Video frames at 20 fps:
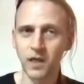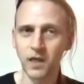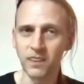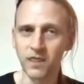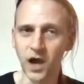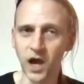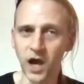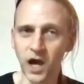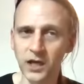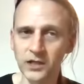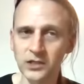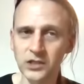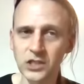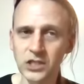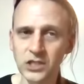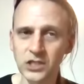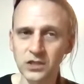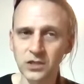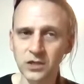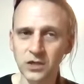The hunt
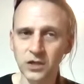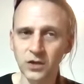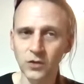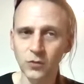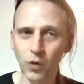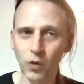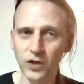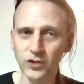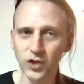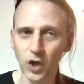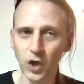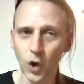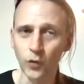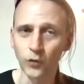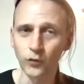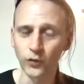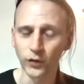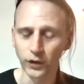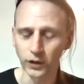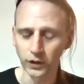was
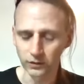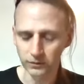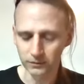over.